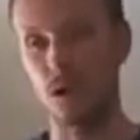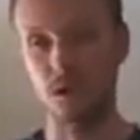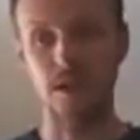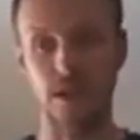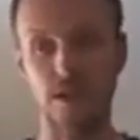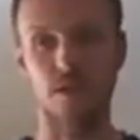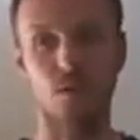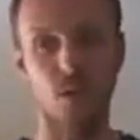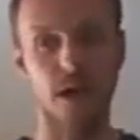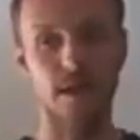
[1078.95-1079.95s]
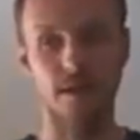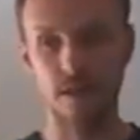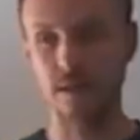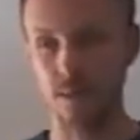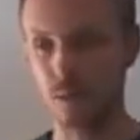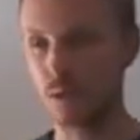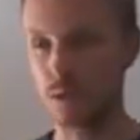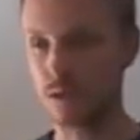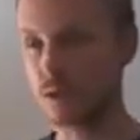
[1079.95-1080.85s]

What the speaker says: context of why this is important.